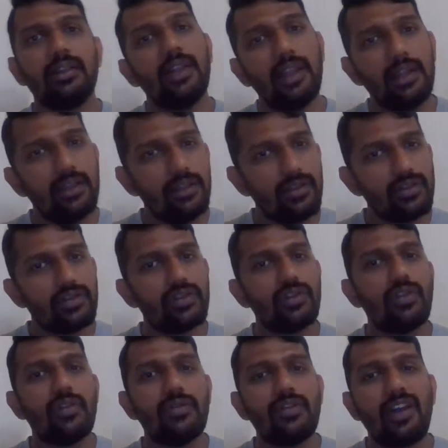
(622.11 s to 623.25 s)
then you should
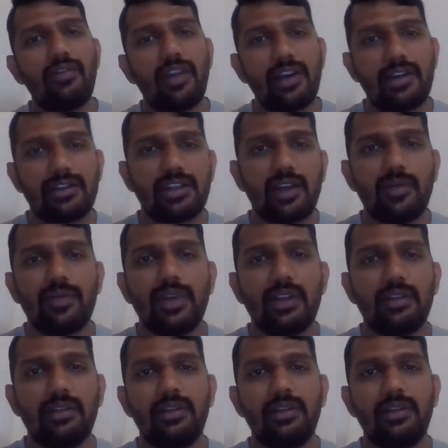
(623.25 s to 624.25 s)
go for awareness campaign.